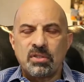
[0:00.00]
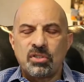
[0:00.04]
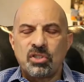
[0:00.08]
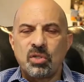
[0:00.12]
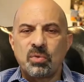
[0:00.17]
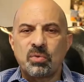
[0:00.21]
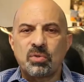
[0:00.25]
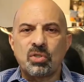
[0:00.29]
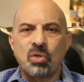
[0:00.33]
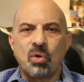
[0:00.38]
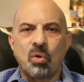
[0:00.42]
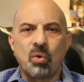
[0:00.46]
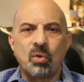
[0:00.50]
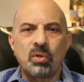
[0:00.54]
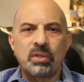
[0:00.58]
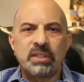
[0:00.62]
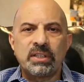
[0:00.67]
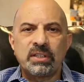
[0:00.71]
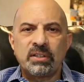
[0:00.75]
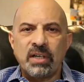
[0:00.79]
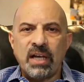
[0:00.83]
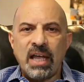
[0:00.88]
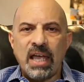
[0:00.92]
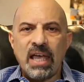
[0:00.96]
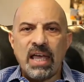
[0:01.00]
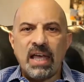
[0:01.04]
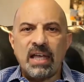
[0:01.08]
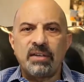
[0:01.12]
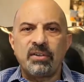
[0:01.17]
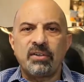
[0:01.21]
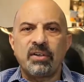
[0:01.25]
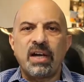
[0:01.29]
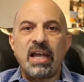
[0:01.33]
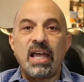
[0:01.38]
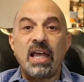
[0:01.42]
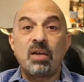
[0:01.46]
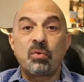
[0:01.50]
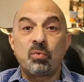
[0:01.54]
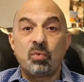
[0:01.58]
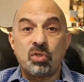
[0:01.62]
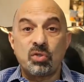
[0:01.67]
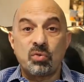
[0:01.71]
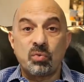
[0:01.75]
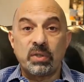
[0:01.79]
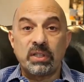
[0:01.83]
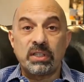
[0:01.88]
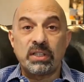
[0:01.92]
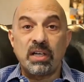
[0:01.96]
She was holding her head
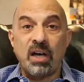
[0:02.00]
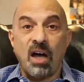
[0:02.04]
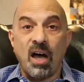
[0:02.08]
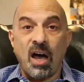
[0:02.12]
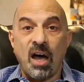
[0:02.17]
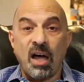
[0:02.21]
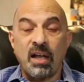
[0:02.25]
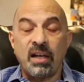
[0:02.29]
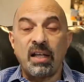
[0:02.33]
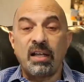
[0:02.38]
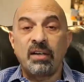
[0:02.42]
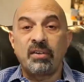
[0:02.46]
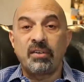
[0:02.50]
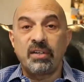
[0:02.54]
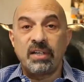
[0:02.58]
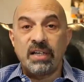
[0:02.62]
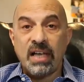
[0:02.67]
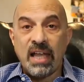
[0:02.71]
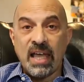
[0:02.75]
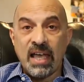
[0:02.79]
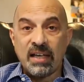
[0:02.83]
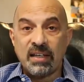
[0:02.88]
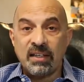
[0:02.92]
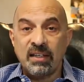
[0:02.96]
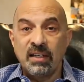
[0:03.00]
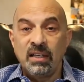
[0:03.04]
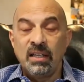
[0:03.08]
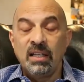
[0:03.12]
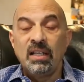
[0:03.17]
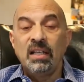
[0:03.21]
was really hot, and her neck,